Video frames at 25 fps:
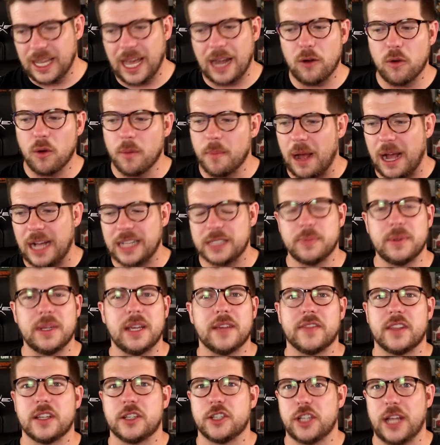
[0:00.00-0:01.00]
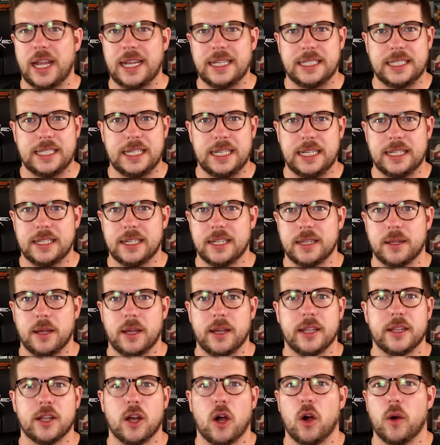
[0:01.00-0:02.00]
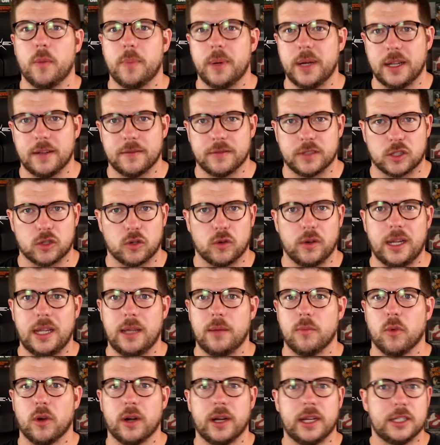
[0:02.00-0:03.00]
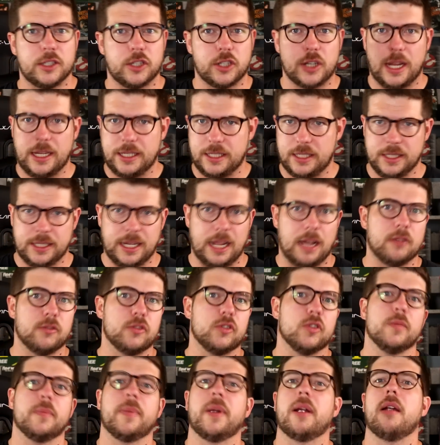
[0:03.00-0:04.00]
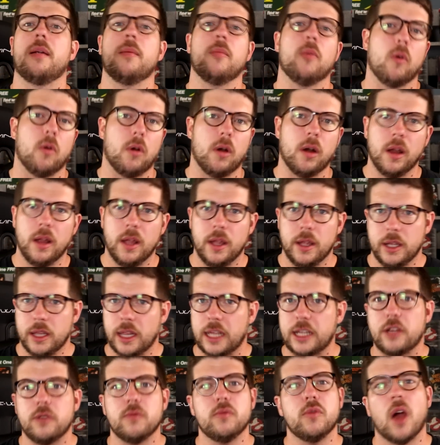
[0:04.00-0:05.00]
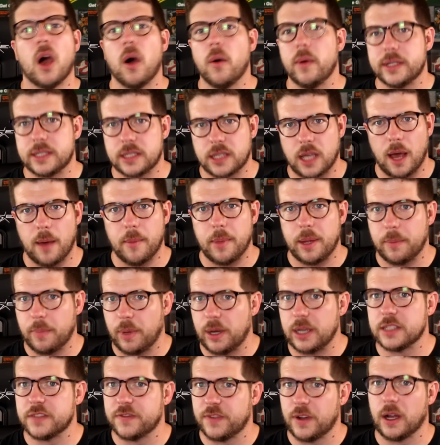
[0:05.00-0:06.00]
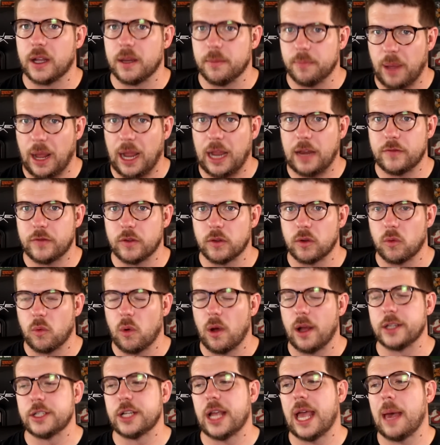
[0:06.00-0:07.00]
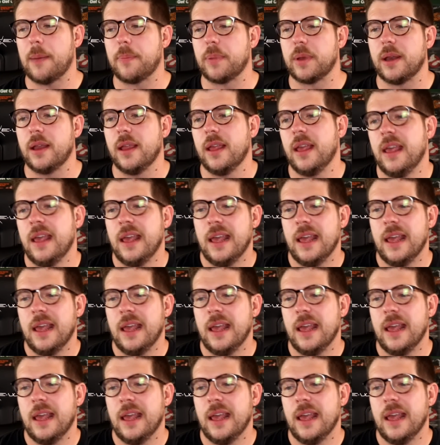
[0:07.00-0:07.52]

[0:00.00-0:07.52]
of reminds me of the chase scene in the opening of Scream when he's chasing down Drew Barrymore. Like, you know it's coming, but it's fucking painful to watch happen.